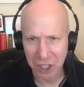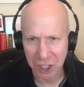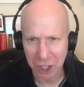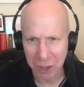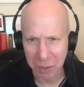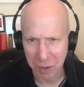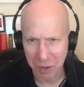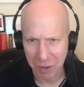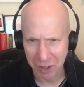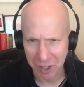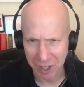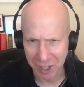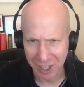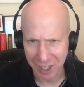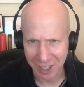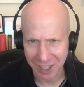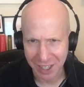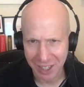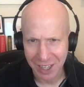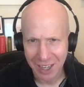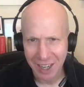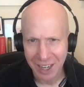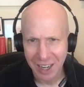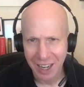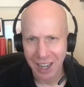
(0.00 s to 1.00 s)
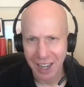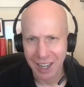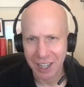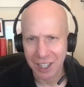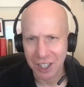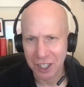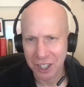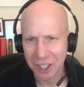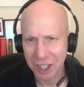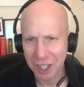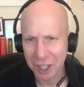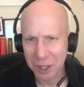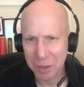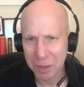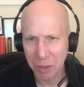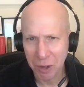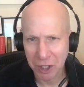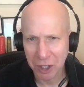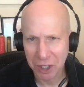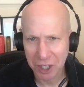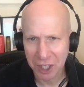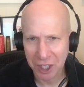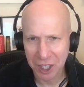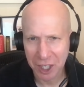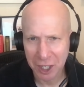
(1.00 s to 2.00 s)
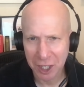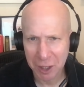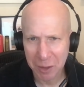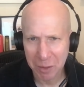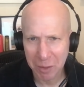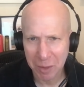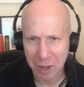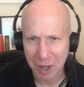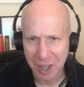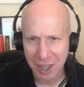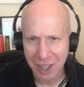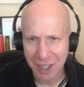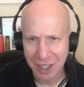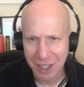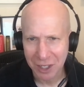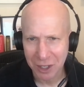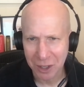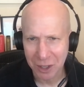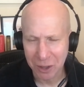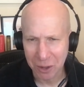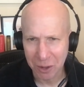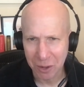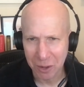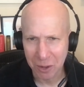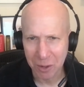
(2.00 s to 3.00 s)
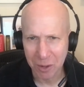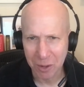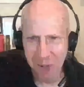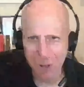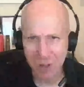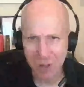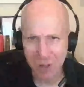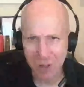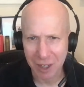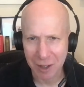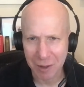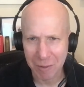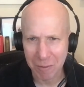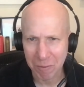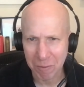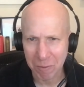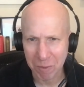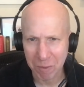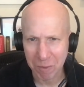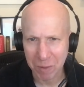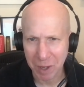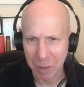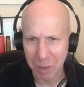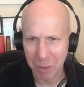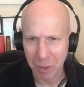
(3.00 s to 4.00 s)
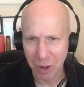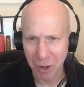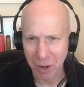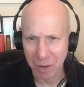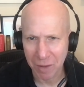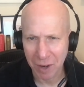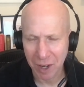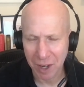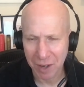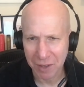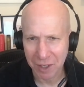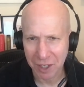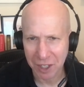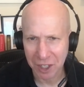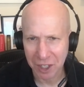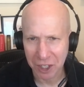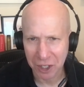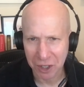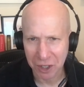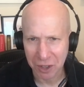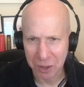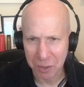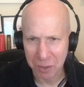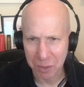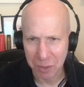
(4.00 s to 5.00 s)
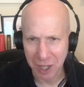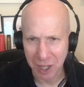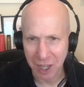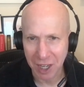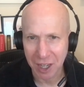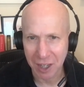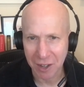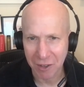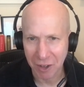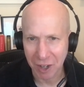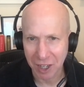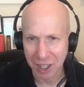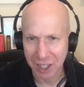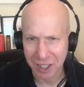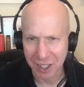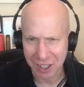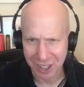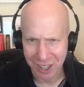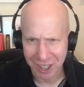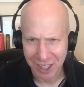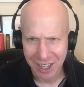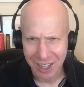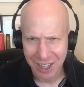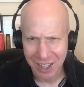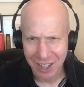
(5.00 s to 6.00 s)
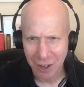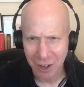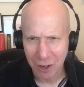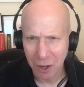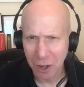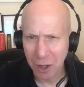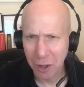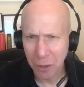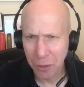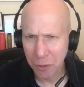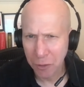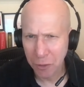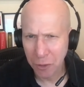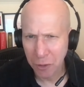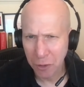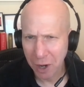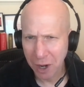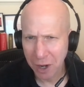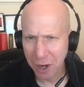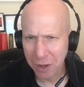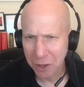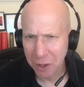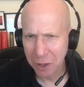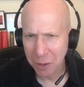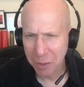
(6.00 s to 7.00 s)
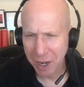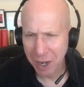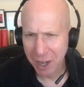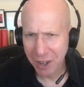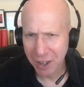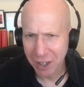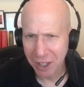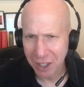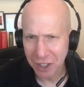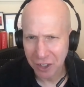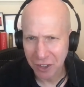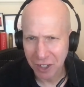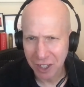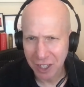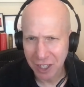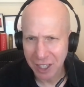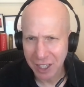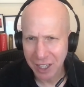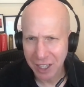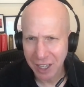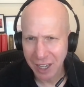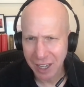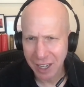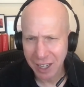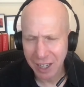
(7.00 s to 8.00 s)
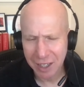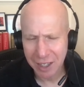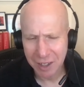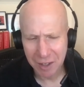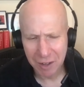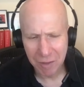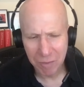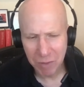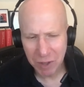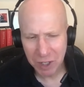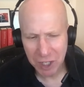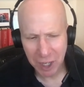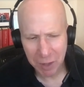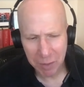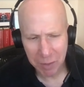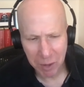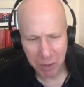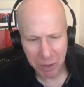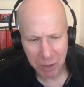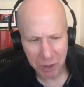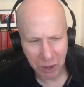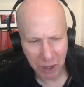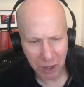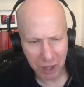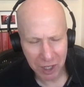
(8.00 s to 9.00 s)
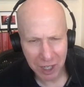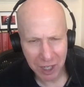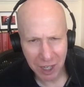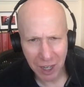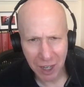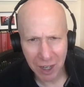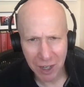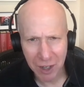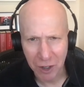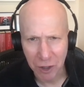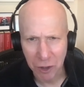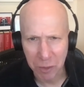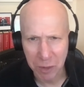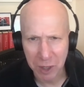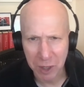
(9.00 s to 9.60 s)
should be reading, and she's pushing him to um, get more involved on issues beyond race all throughout their marriage, really. And the same thing with Dorothy Cotton, who